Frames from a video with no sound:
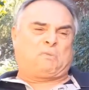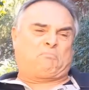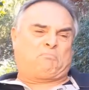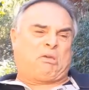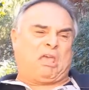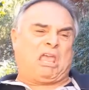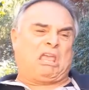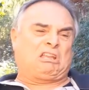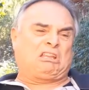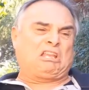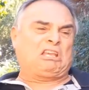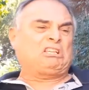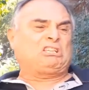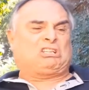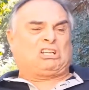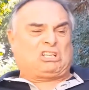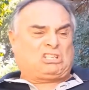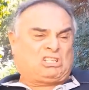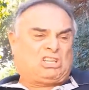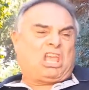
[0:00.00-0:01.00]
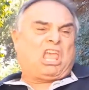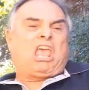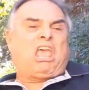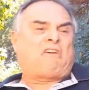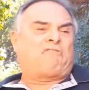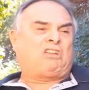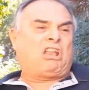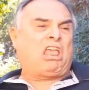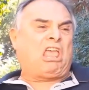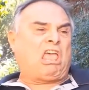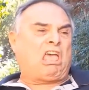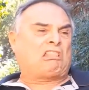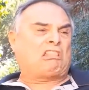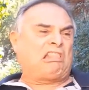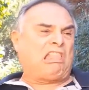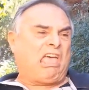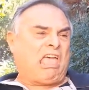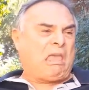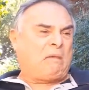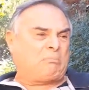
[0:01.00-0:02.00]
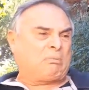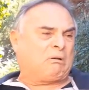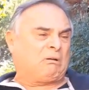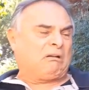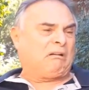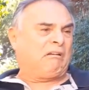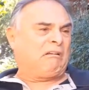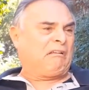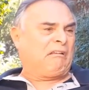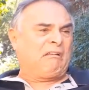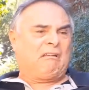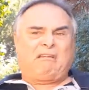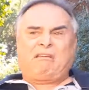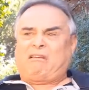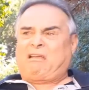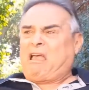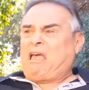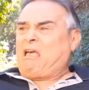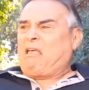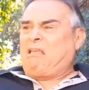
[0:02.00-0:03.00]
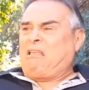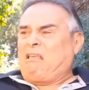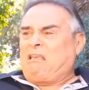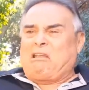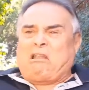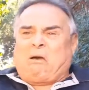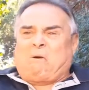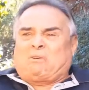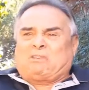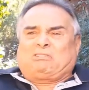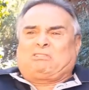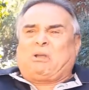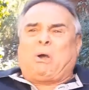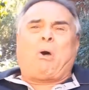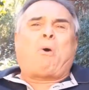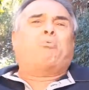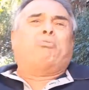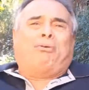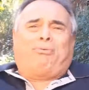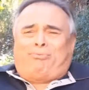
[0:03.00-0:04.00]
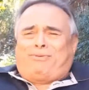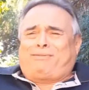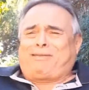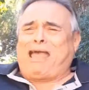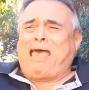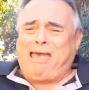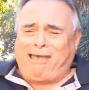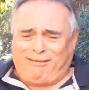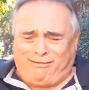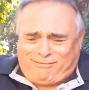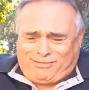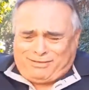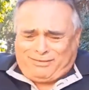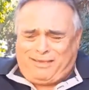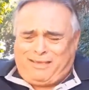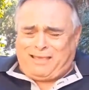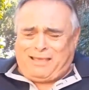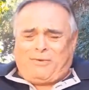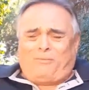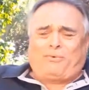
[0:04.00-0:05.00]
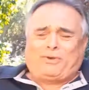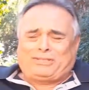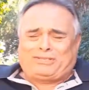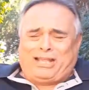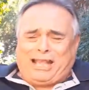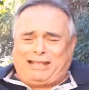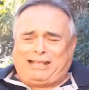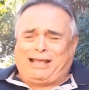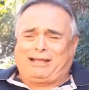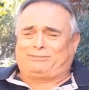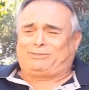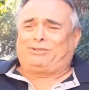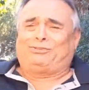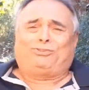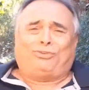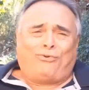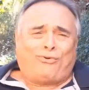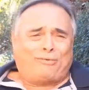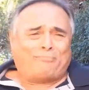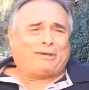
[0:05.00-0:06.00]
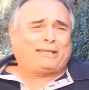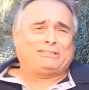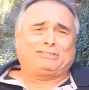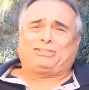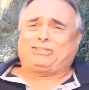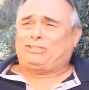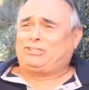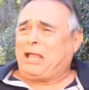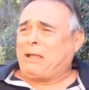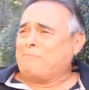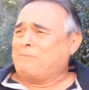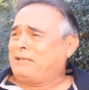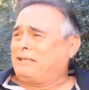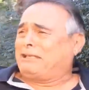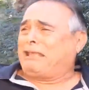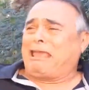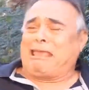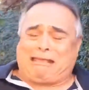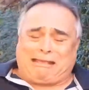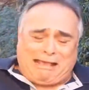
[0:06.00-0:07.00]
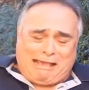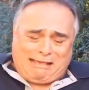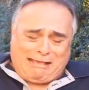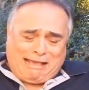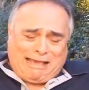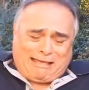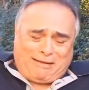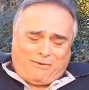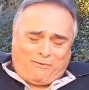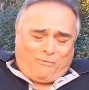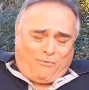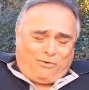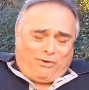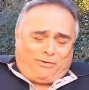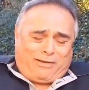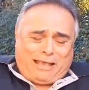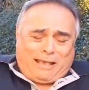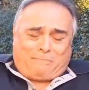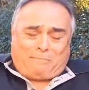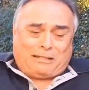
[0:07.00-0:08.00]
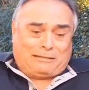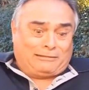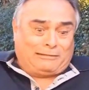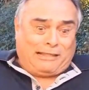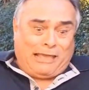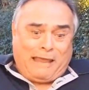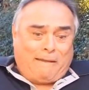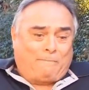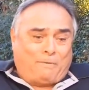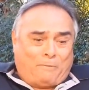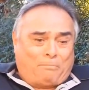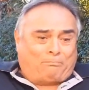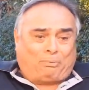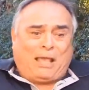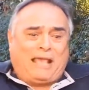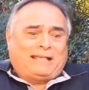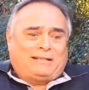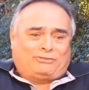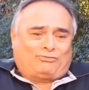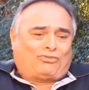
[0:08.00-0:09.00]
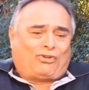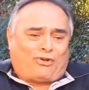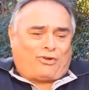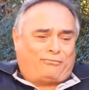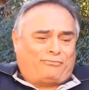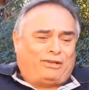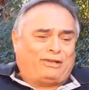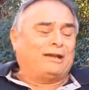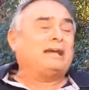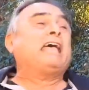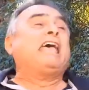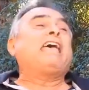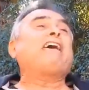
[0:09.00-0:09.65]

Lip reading: what pain is because you haven't had labor? It always goes, what's that got to do with my stomach ache? I got to worry about labor pains over here